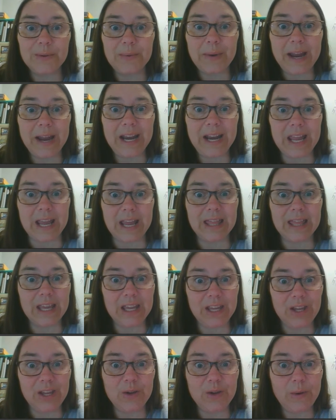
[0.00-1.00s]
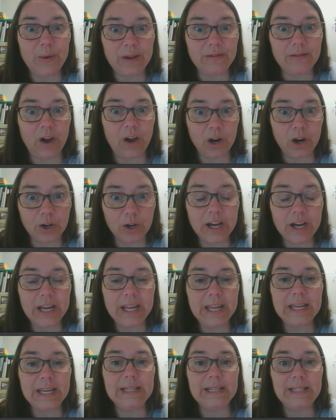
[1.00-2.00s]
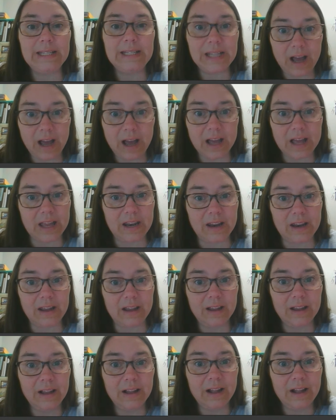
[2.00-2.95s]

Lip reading: writing that you have already done